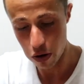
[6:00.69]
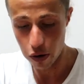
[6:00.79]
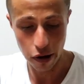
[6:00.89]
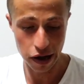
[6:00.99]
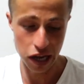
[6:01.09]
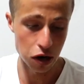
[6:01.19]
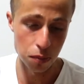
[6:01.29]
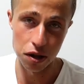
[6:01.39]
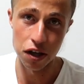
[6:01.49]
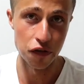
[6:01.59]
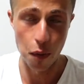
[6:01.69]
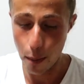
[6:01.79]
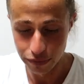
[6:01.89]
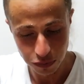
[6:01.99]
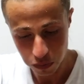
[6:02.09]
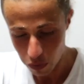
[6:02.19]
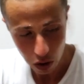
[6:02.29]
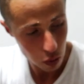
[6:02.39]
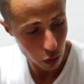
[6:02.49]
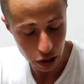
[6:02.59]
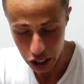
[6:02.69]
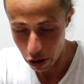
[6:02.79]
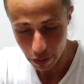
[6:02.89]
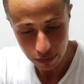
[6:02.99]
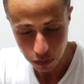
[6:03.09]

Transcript: Oh, I cannot believe. Really.